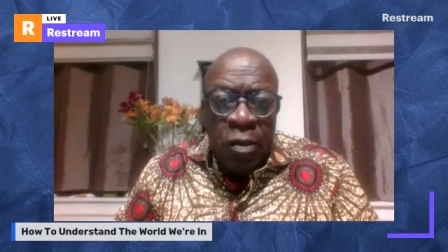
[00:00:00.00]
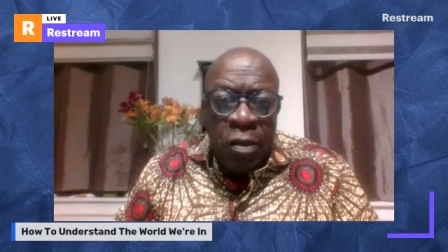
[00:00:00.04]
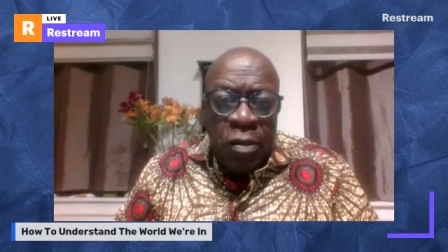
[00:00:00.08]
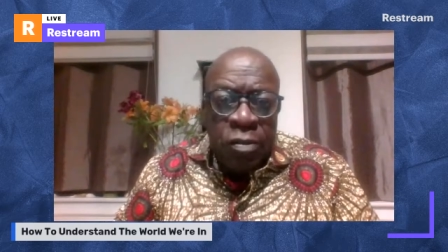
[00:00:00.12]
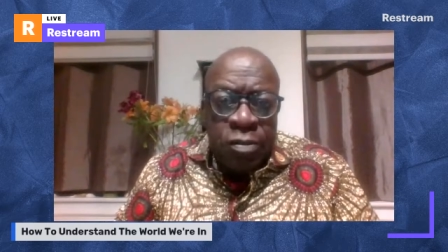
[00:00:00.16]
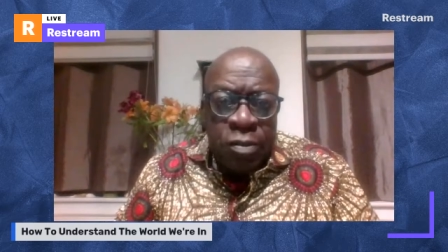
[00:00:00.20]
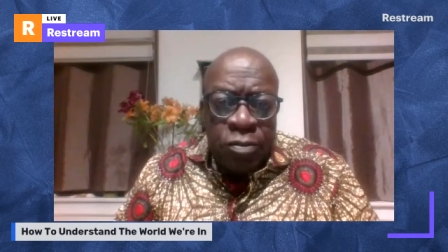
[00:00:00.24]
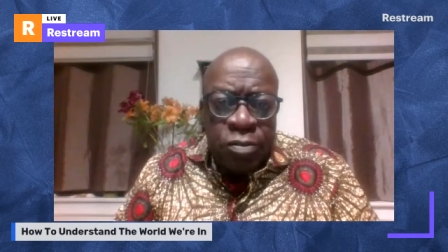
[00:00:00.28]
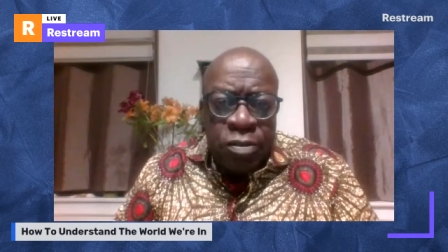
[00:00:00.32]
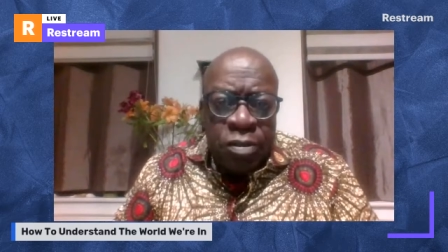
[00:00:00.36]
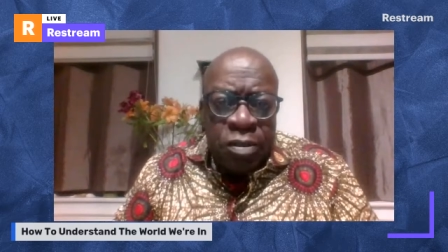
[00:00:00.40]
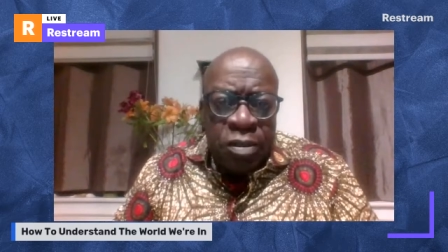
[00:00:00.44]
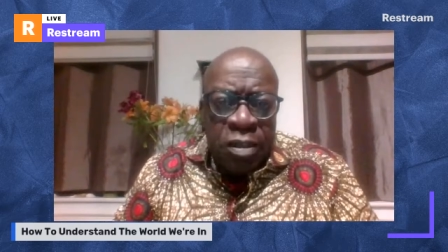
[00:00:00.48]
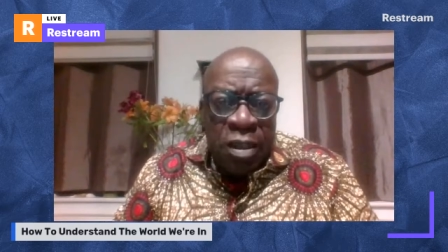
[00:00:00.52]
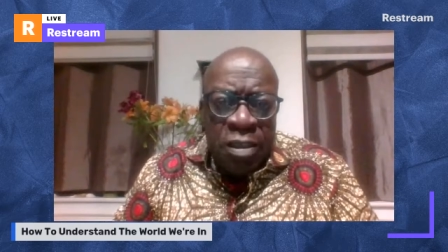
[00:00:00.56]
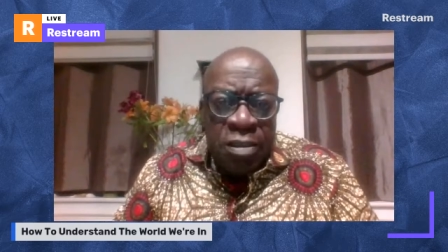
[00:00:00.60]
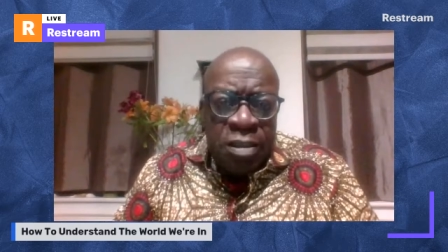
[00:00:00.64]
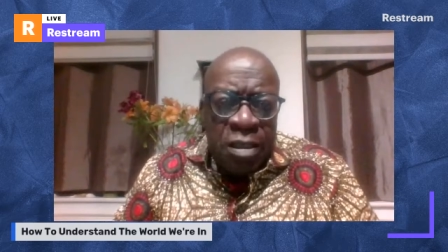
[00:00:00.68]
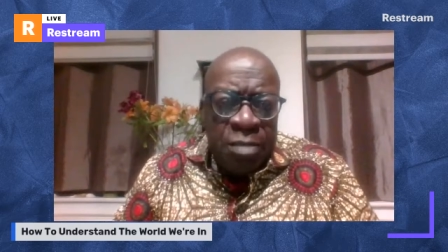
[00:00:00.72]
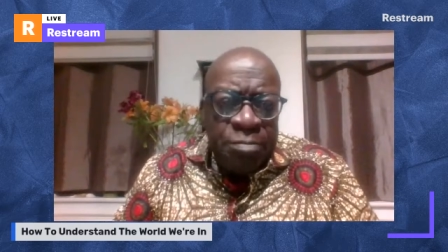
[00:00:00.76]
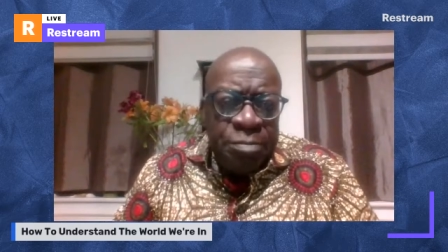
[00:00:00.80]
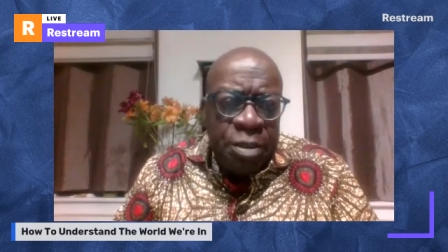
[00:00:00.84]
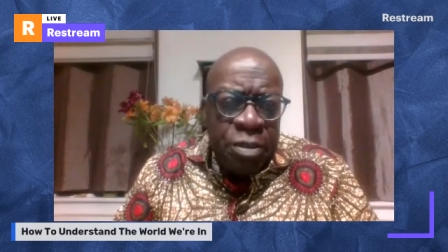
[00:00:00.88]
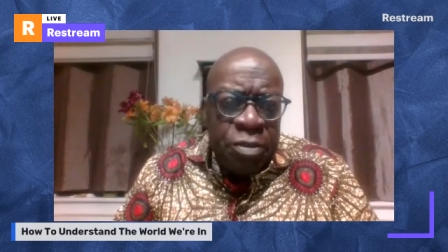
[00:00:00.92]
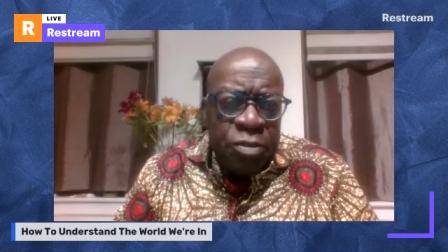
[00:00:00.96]
So,
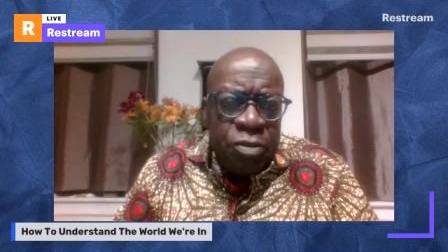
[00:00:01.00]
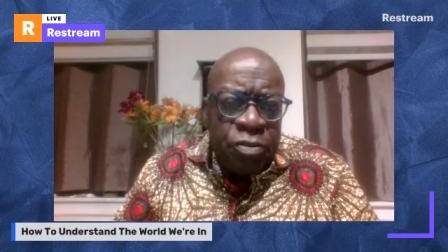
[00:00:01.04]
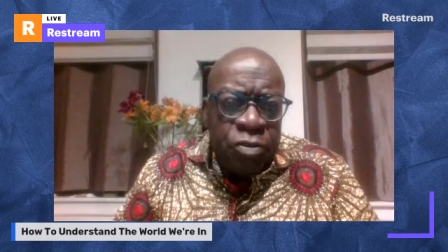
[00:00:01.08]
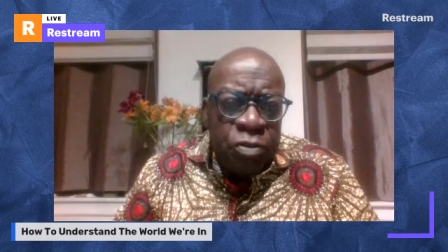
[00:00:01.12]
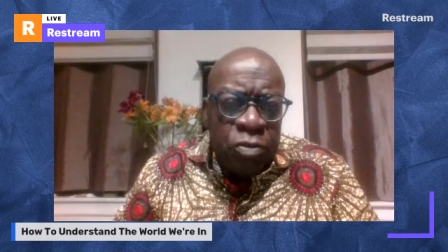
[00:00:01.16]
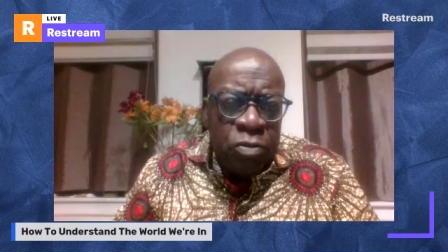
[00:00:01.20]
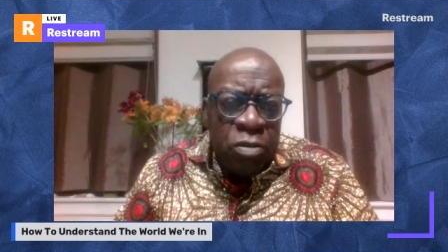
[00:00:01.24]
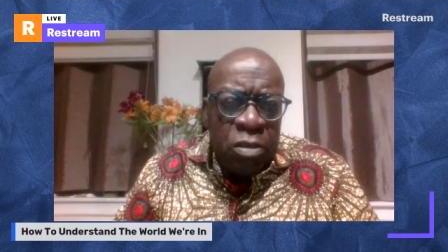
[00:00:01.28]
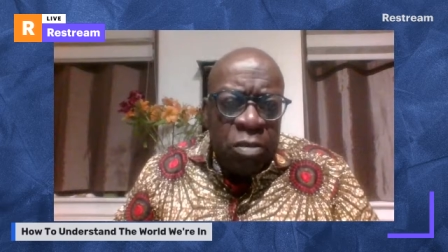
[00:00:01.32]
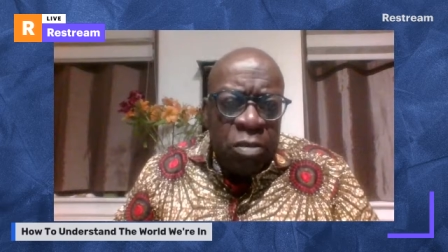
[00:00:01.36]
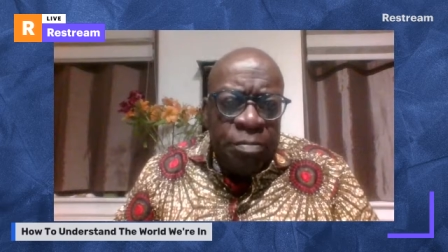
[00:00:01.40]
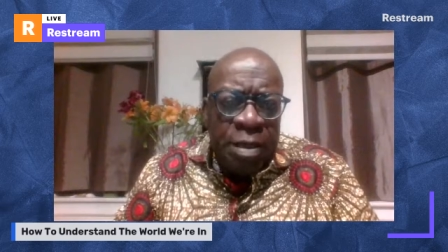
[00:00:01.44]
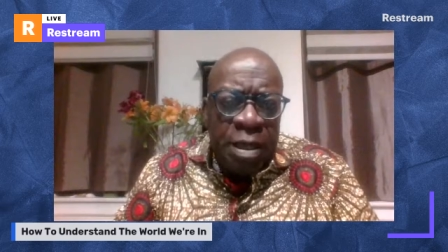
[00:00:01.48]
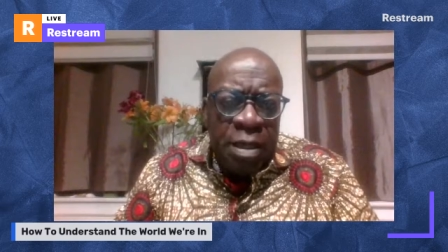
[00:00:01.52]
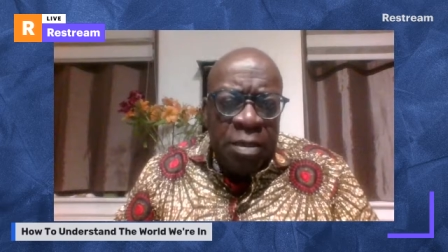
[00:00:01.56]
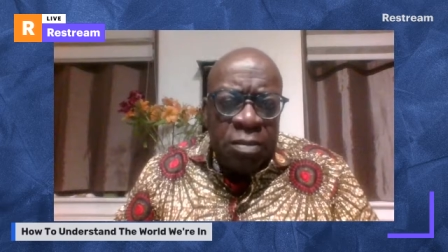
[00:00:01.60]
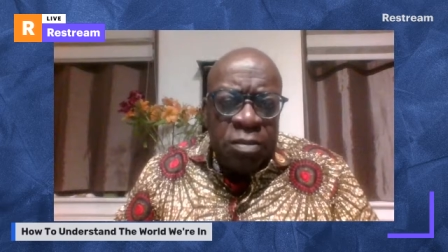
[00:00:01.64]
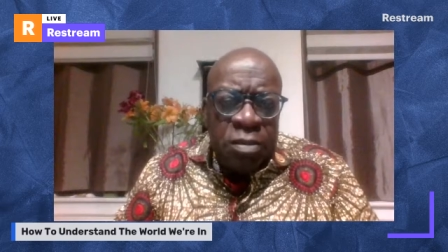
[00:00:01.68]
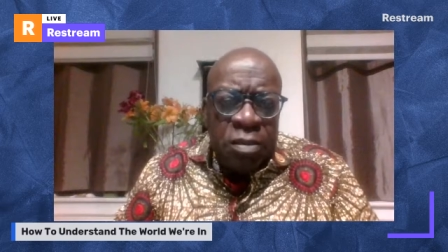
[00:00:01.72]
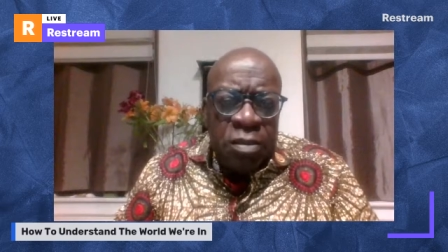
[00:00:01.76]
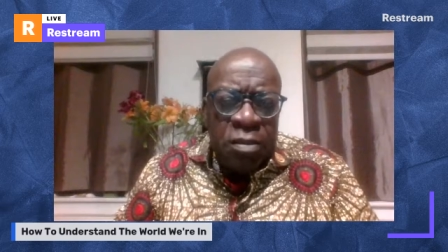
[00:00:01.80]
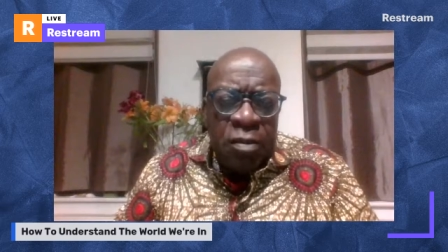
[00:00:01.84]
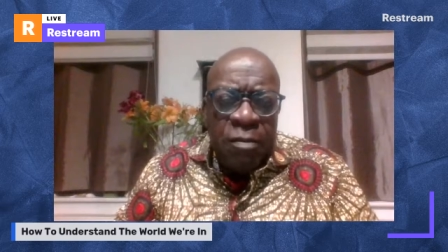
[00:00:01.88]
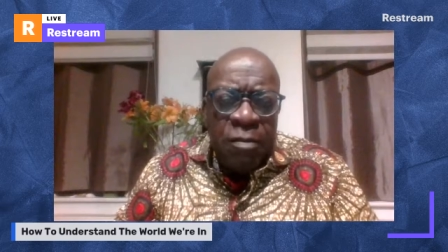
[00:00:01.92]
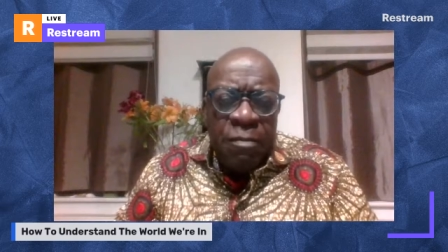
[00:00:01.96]
tonight I'm going to talk about